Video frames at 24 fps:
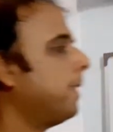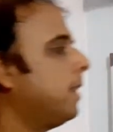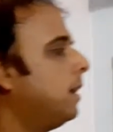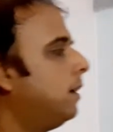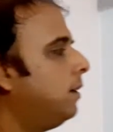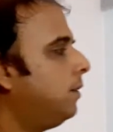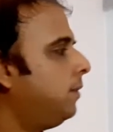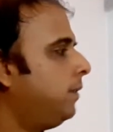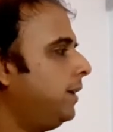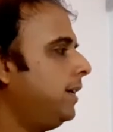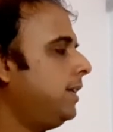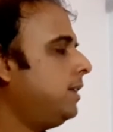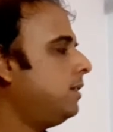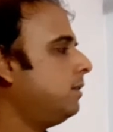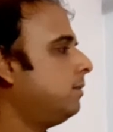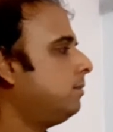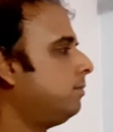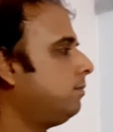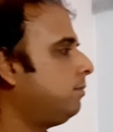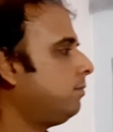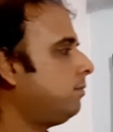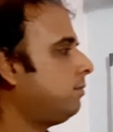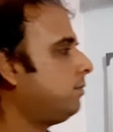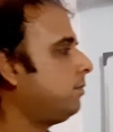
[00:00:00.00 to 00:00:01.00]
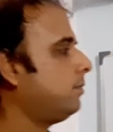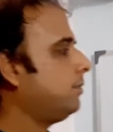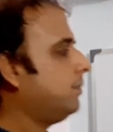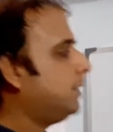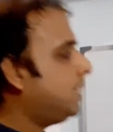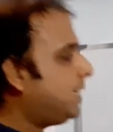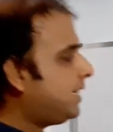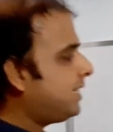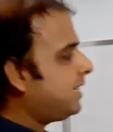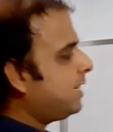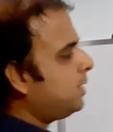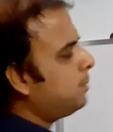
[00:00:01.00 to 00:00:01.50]
Right? This
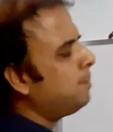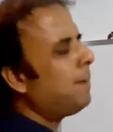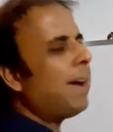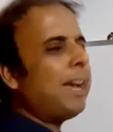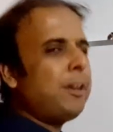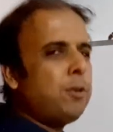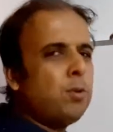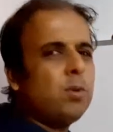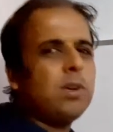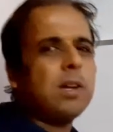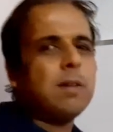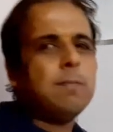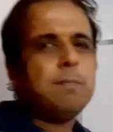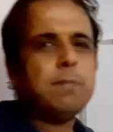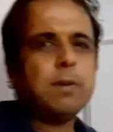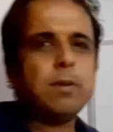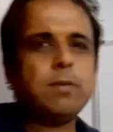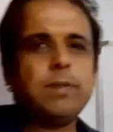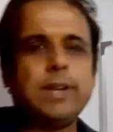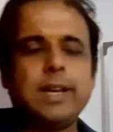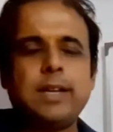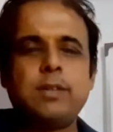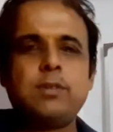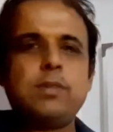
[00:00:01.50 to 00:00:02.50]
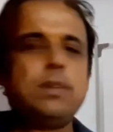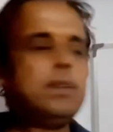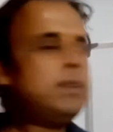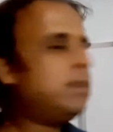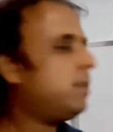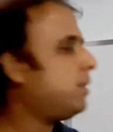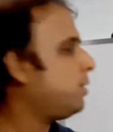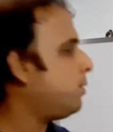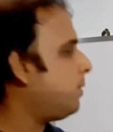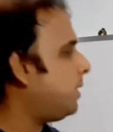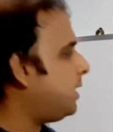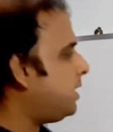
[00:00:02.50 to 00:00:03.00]
is a spiro compound actually.
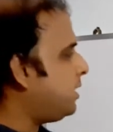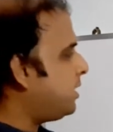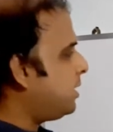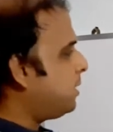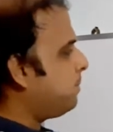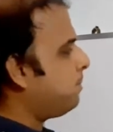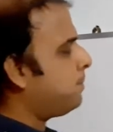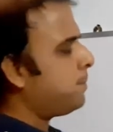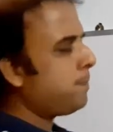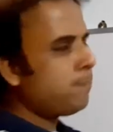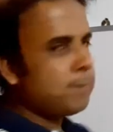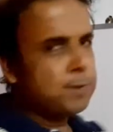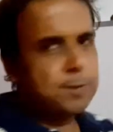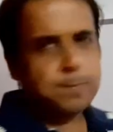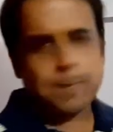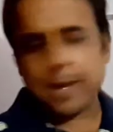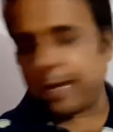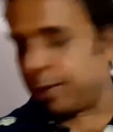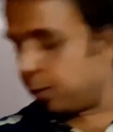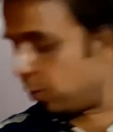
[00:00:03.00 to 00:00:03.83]
This one is a spiro